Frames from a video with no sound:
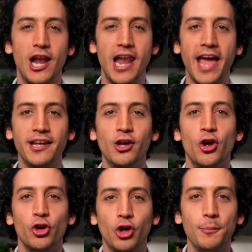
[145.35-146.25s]
Like,
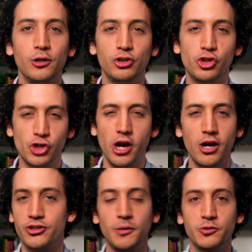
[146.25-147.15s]
comment,
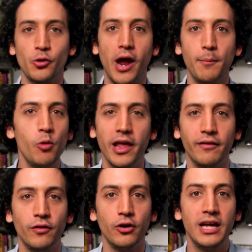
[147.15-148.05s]
share, subscribe,
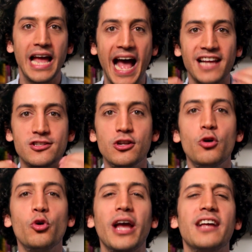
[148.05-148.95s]
whatever, as
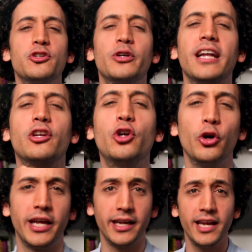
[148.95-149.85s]
long as you get
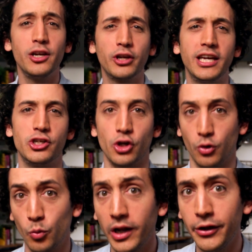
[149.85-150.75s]
cooking in the kitchen,
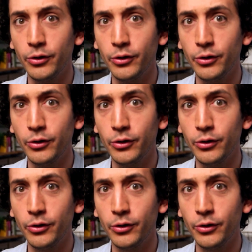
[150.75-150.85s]
will